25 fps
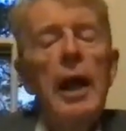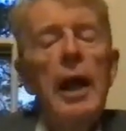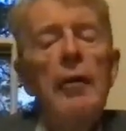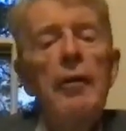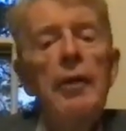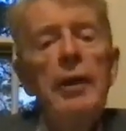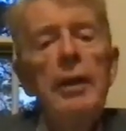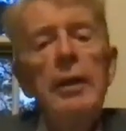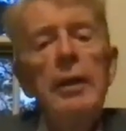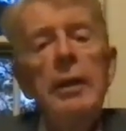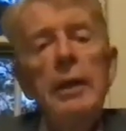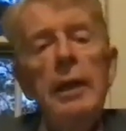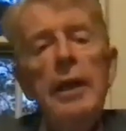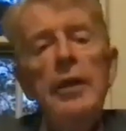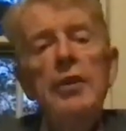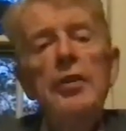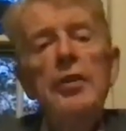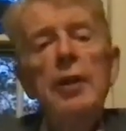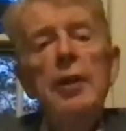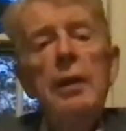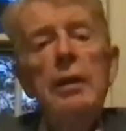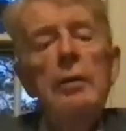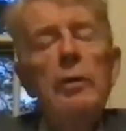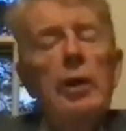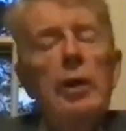I think
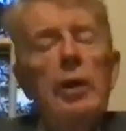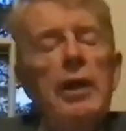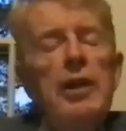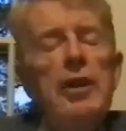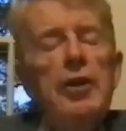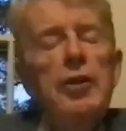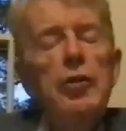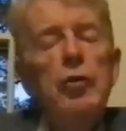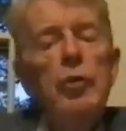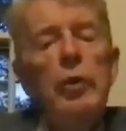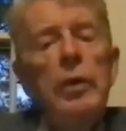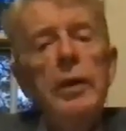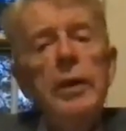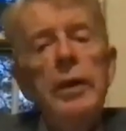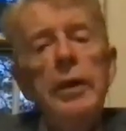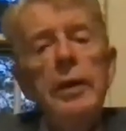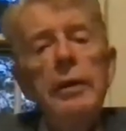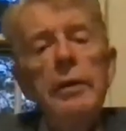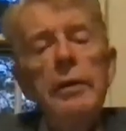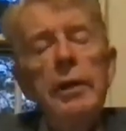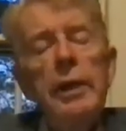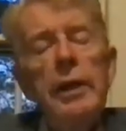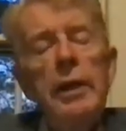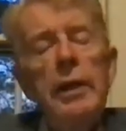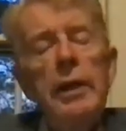it is
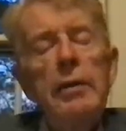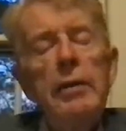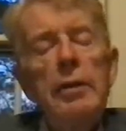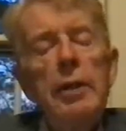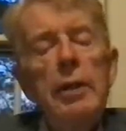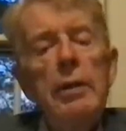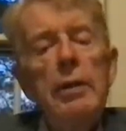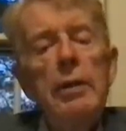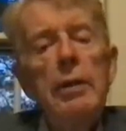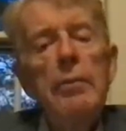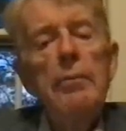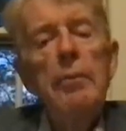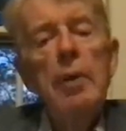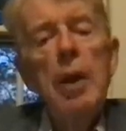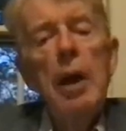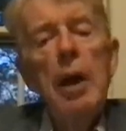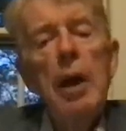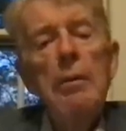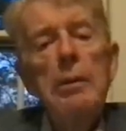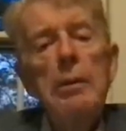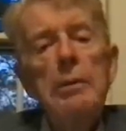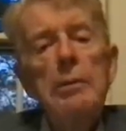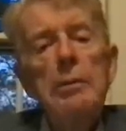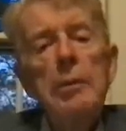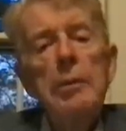really the
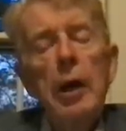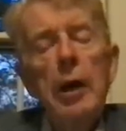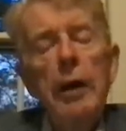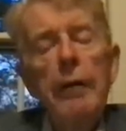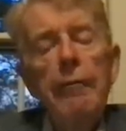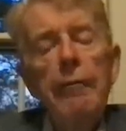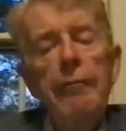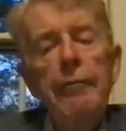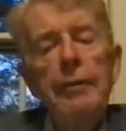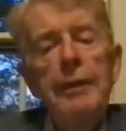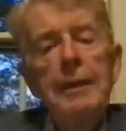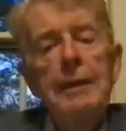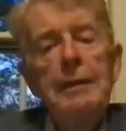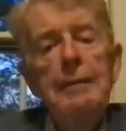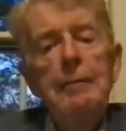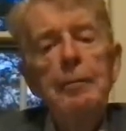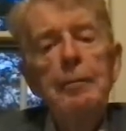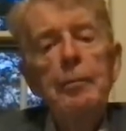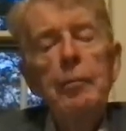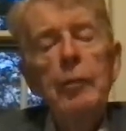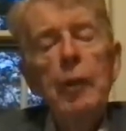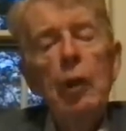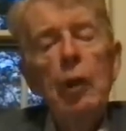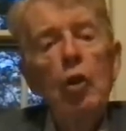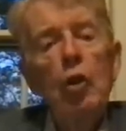problem of
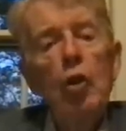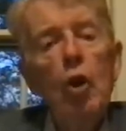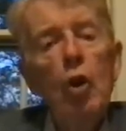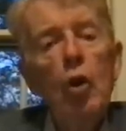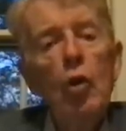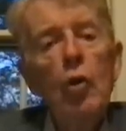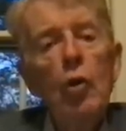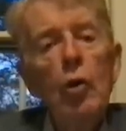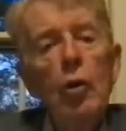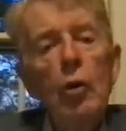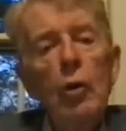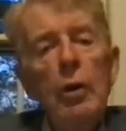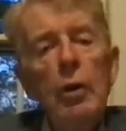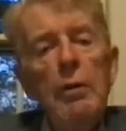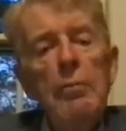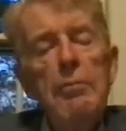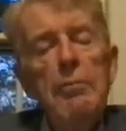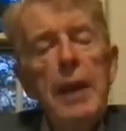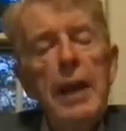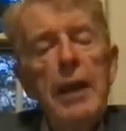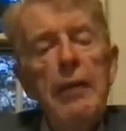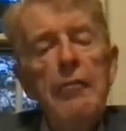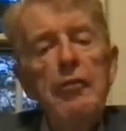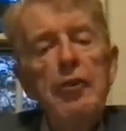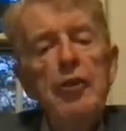local
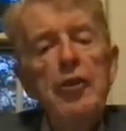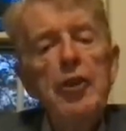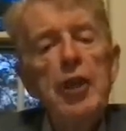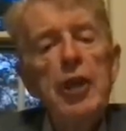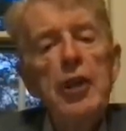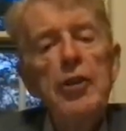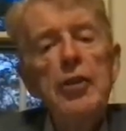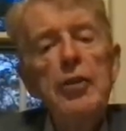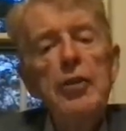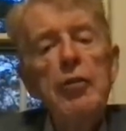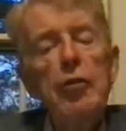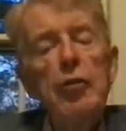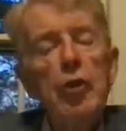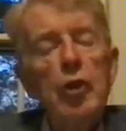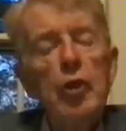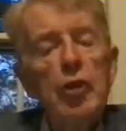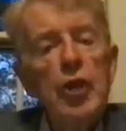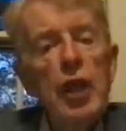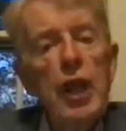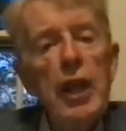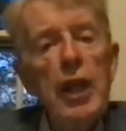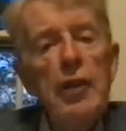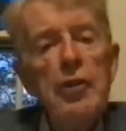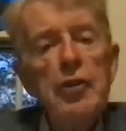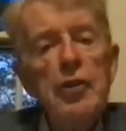manifestation of
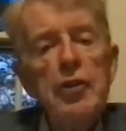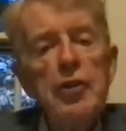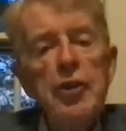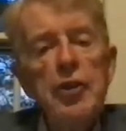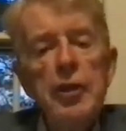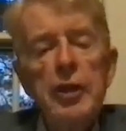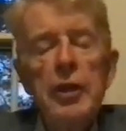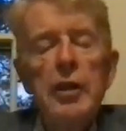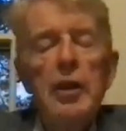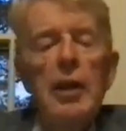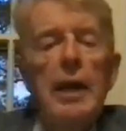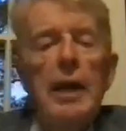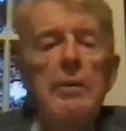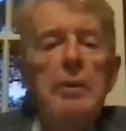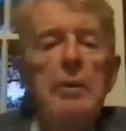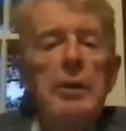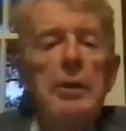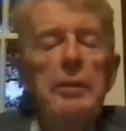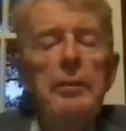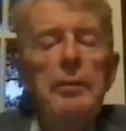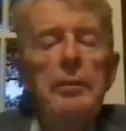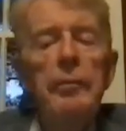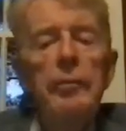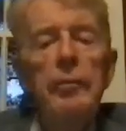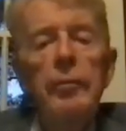changes in
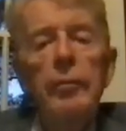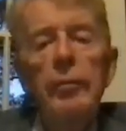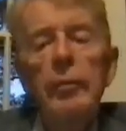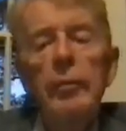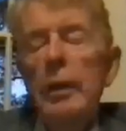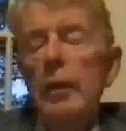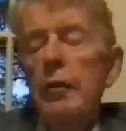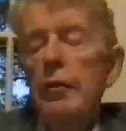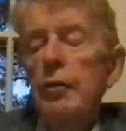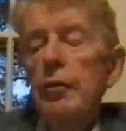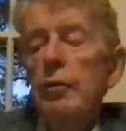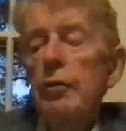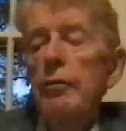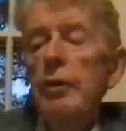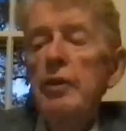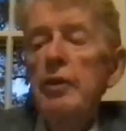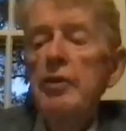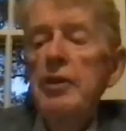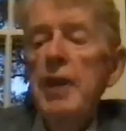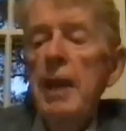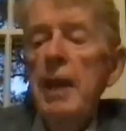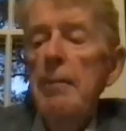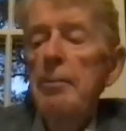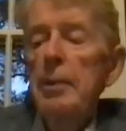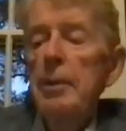climate. So, for
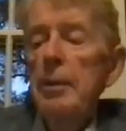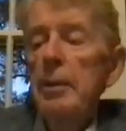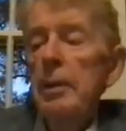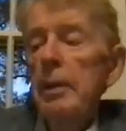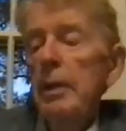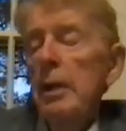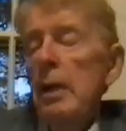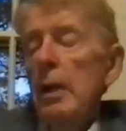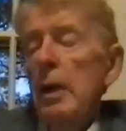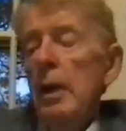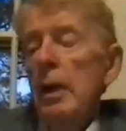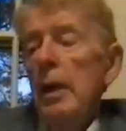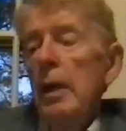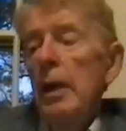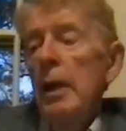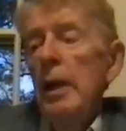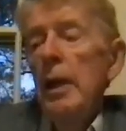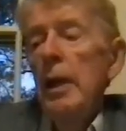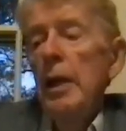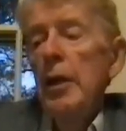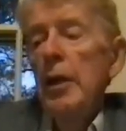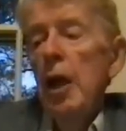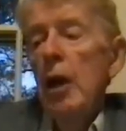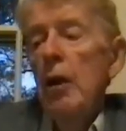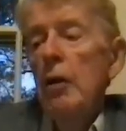example,
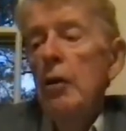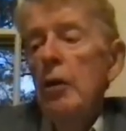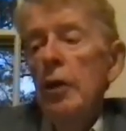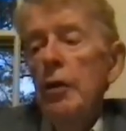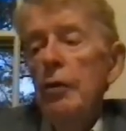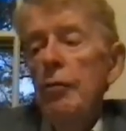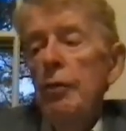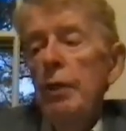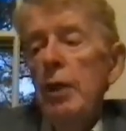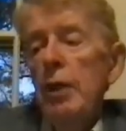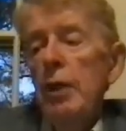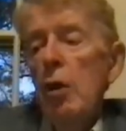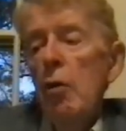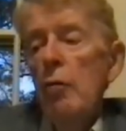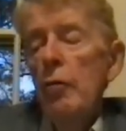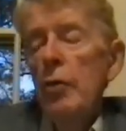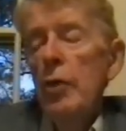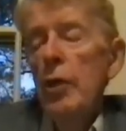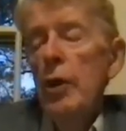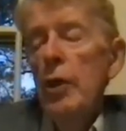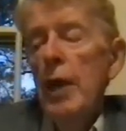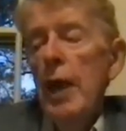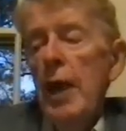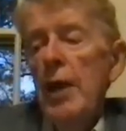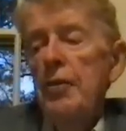in our country over
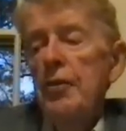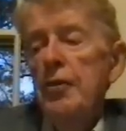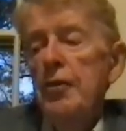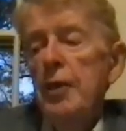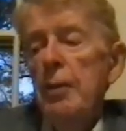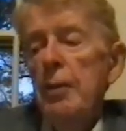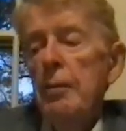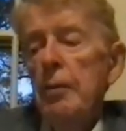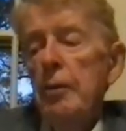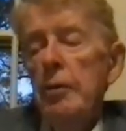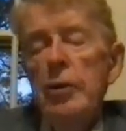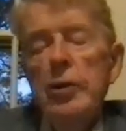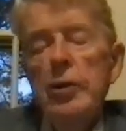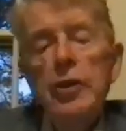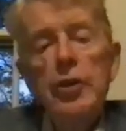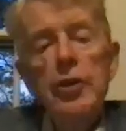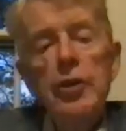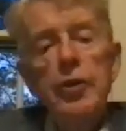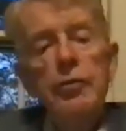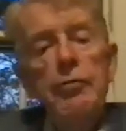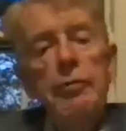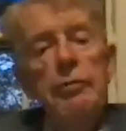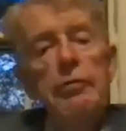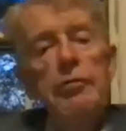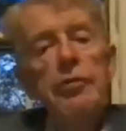the last number of
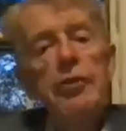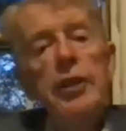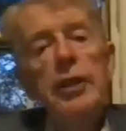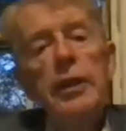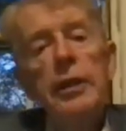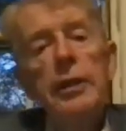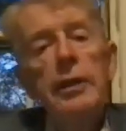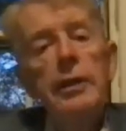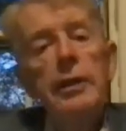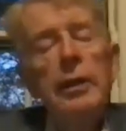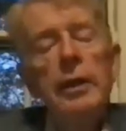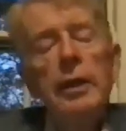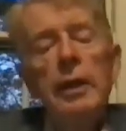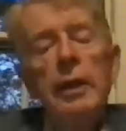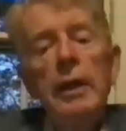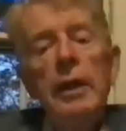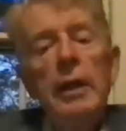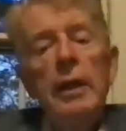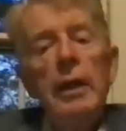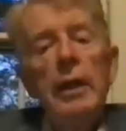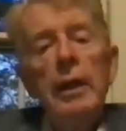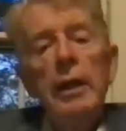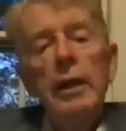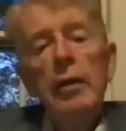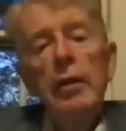years, we've seen
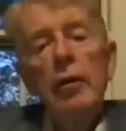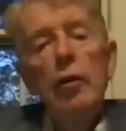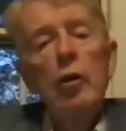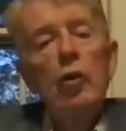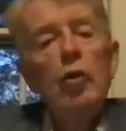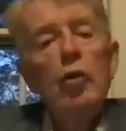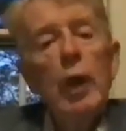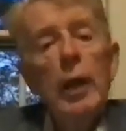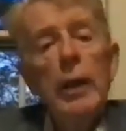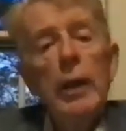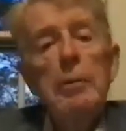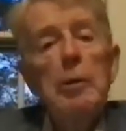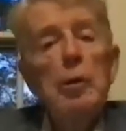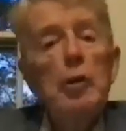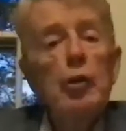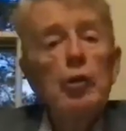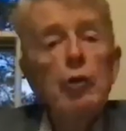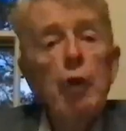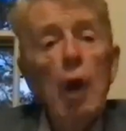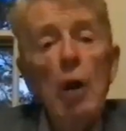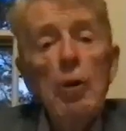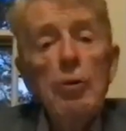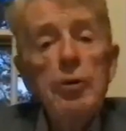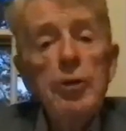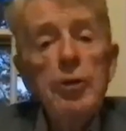incredible
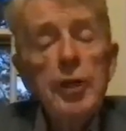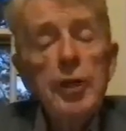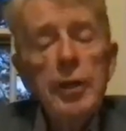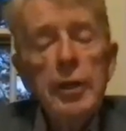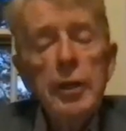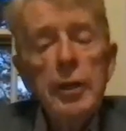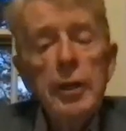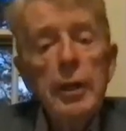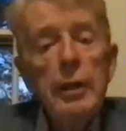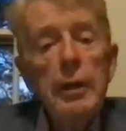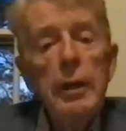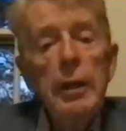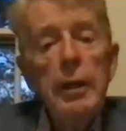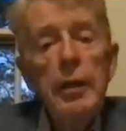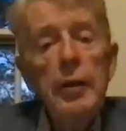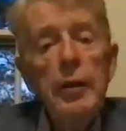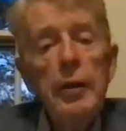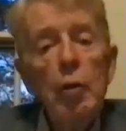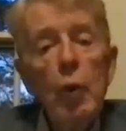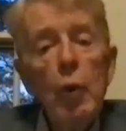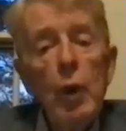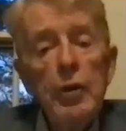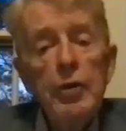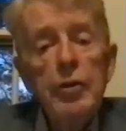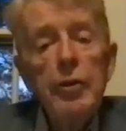droughts in
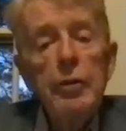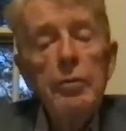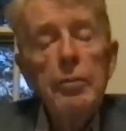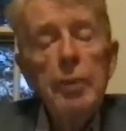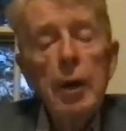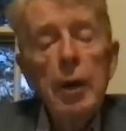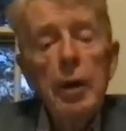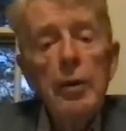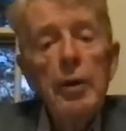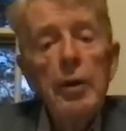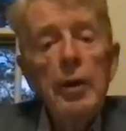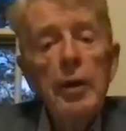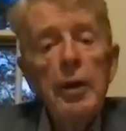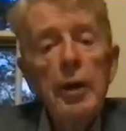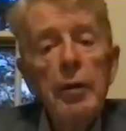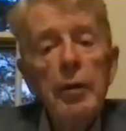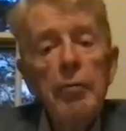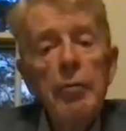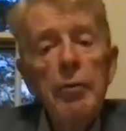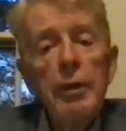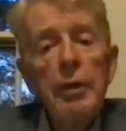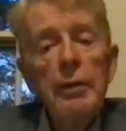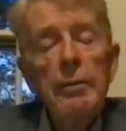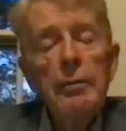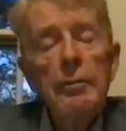the western part of the
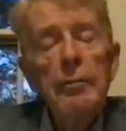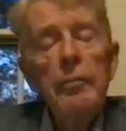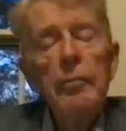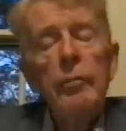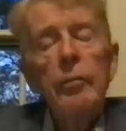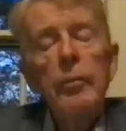country,